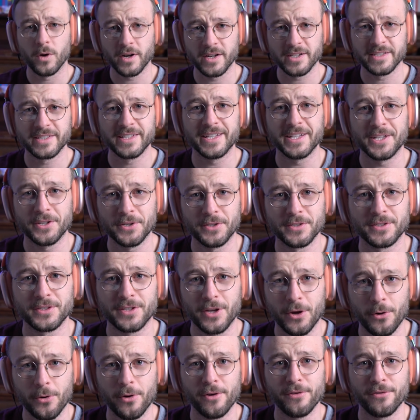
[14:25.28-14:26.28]
What is it you're
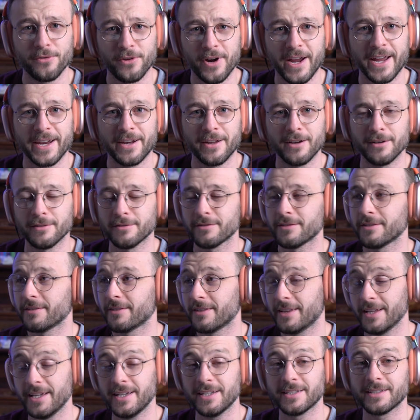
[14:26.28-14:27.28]
so afraid of?
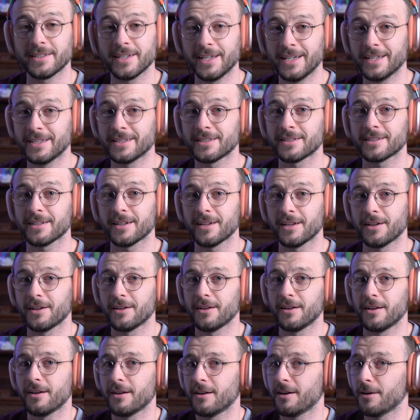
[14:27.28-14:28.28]
This is
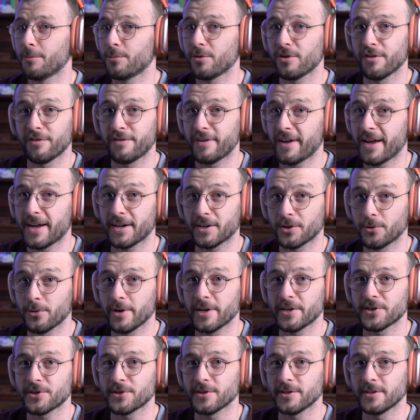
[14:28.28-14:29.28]
a profound
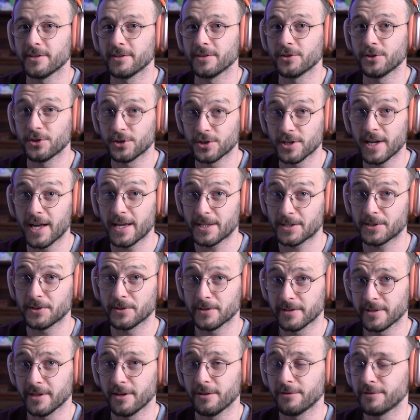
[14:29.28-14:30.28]
question. You should ask
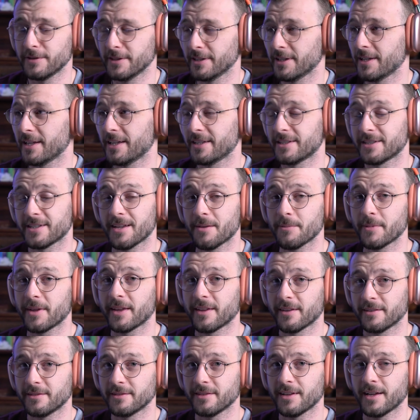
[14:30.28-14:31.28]
yourself it. It's something
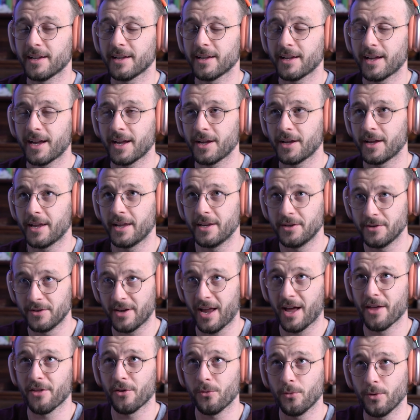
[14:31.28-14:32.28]
that I, in
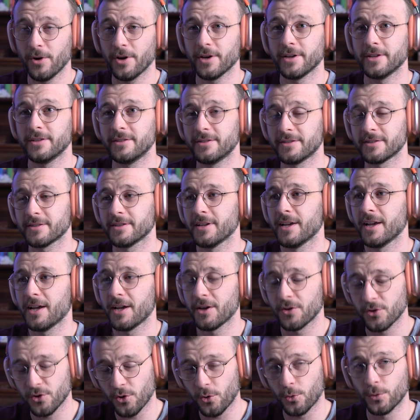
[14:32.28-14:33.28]
other words,
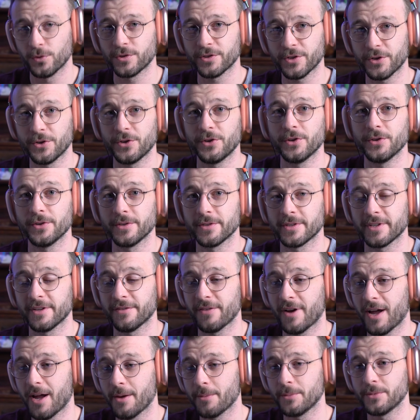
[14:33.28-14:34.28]
also use
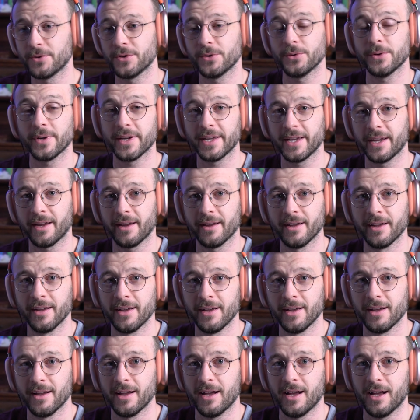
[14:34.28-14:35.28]
if I'm doing
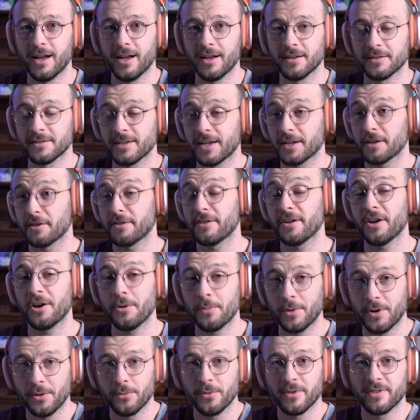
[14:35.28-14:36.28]

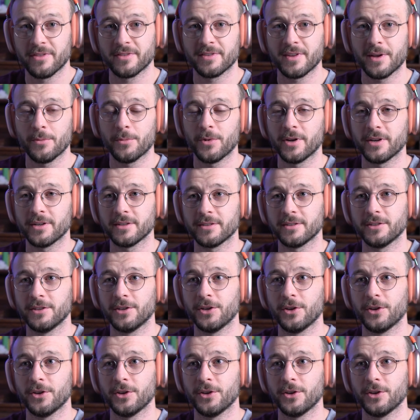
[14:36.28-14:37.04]
psychotherapy with someone.